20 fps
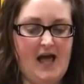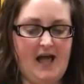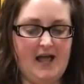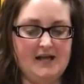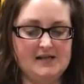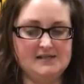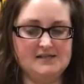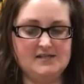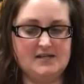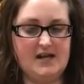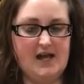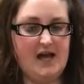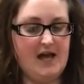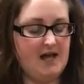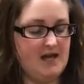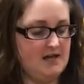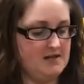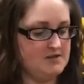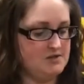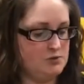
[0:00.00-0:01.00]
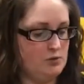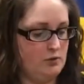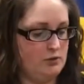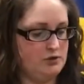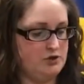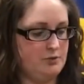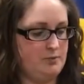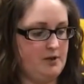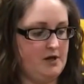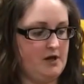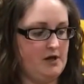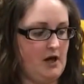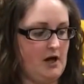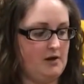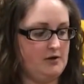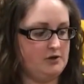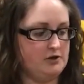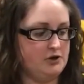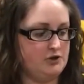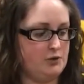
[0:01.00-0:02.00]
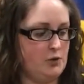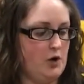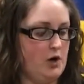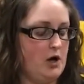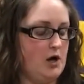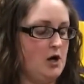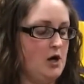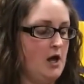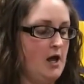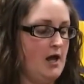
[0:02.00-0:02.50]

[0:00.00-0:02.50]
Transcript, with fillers: and today is going to be color sort.